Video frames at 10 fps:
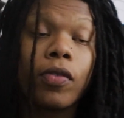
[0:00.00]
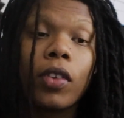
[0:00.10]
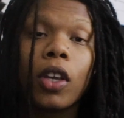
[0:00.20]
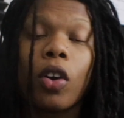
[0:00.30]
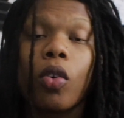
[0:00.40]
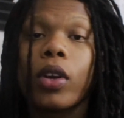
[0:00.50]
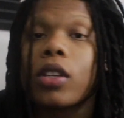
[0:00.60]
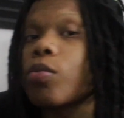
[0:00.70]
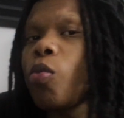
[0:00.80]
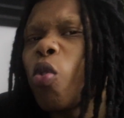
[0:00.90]
video
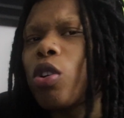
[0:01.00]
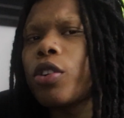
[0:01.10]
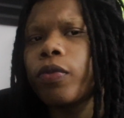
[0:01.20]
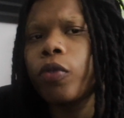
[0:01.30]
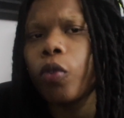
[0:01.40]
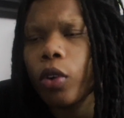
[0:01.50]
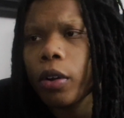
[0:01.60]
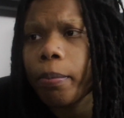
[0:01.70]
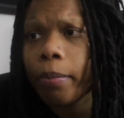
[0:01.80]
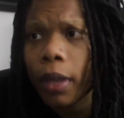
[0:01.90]
is more for
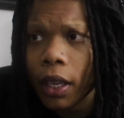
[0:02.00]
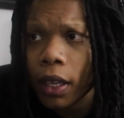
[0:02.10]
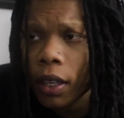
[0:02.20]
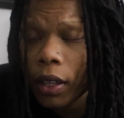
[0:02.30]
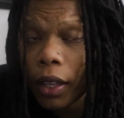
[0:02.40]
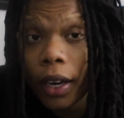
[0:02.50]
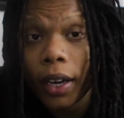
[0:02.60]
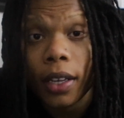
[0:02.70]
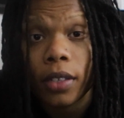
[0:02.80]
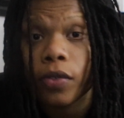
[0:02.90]
me than it
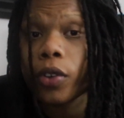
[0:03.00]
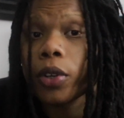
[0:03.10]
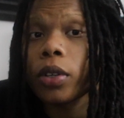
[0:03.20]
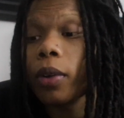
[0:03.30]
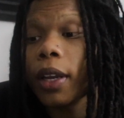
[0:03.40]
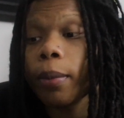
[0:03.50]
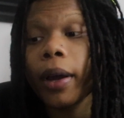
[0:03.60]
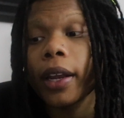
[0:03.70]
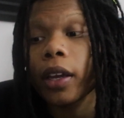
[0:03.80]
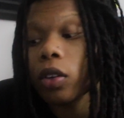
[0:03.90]
is for
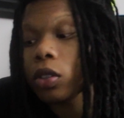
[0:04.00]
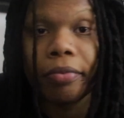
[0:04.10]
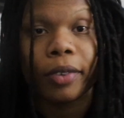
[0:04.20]
anybody else.